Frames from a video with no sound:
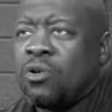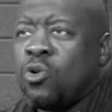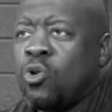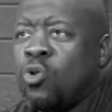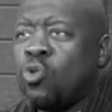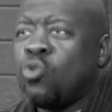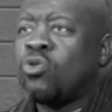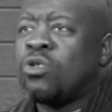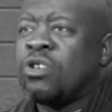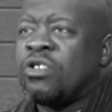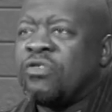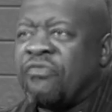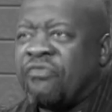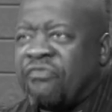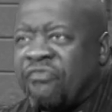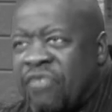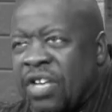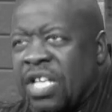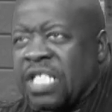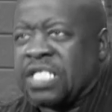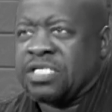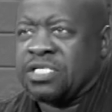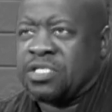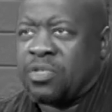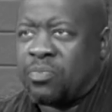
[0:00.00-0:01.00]
who could
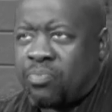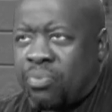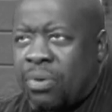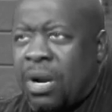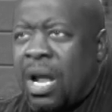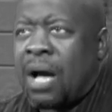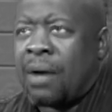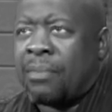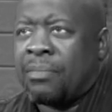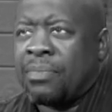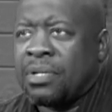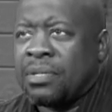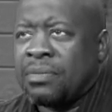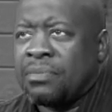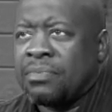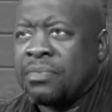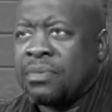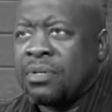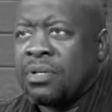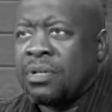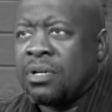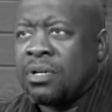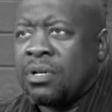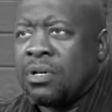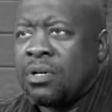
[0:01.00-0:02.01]
fix the problem,
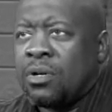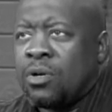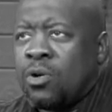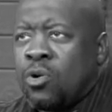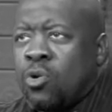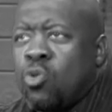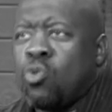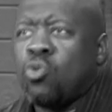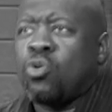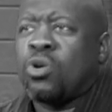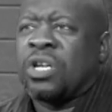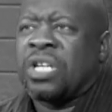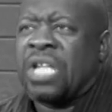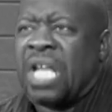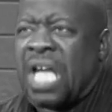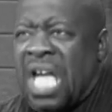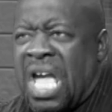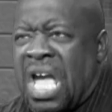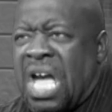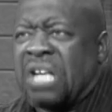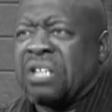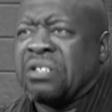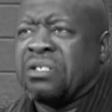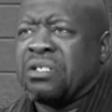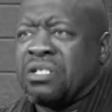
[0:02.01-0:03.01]
who could
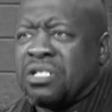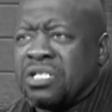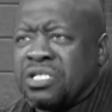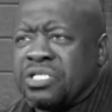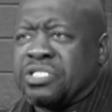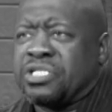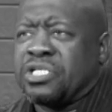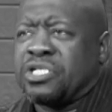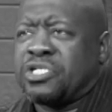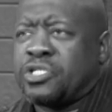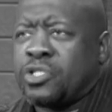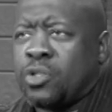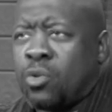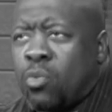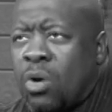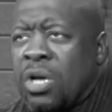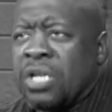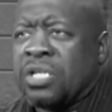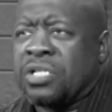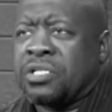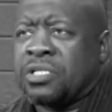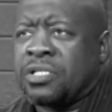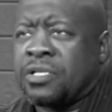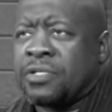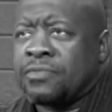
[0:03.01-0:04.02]
handle the
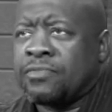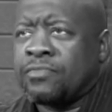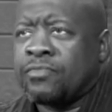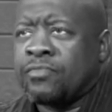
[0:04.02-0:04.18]
situation,